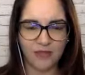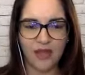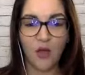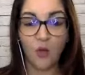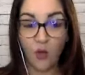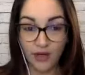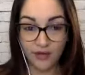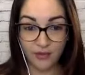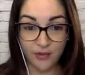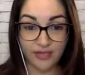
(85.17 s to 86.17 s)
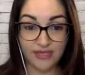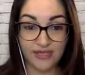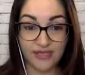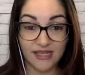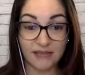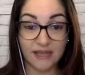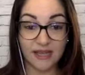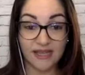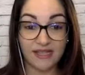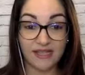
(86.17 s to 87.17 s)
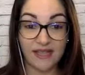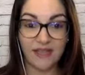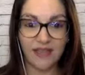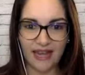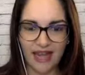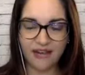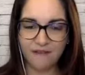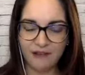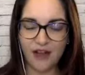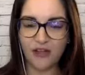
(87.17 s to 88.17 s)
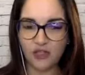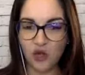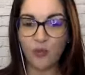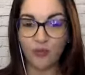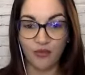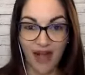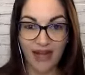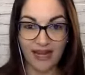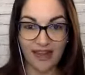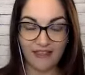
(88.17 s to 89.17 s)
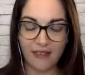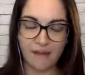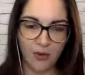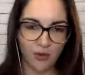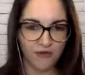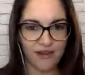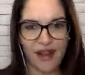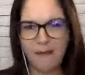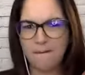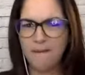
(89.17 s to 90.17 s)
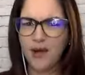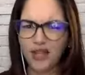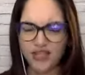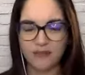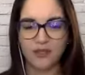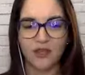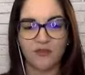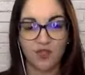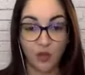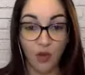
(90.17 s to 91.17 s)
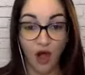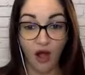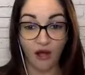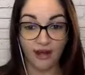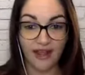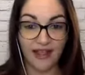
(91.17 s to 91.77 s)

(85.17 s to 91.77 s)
One of the reasons is because they light a fire so bright and they motivate and push themselves so hard